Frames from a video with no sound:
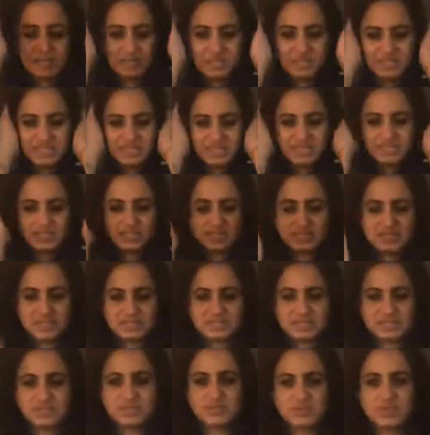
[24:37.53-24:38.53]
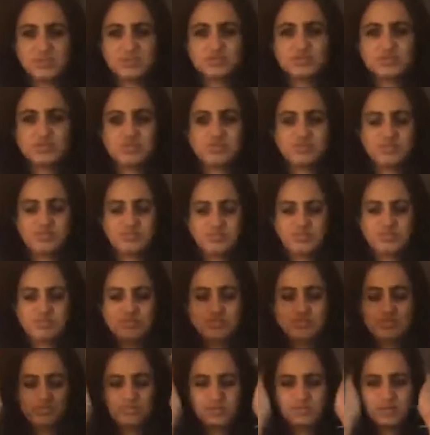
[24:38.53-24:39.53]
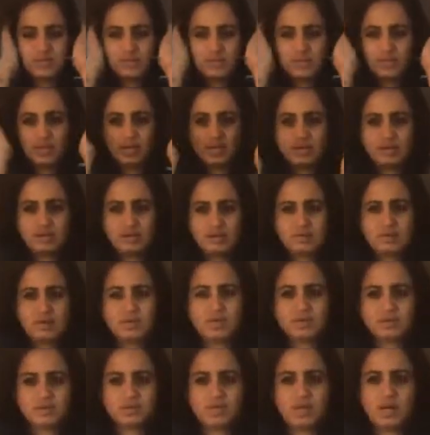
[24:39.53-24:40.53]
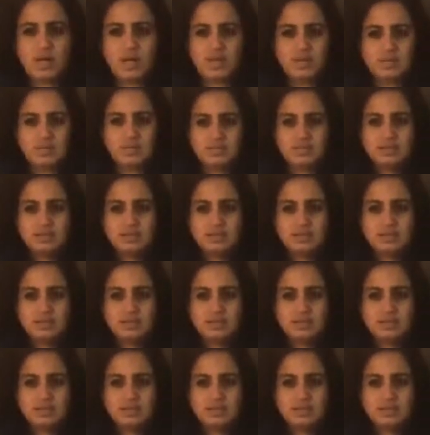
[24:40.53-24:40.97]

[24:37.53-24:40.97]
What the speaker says: this exercise is known to improve our hearing as well.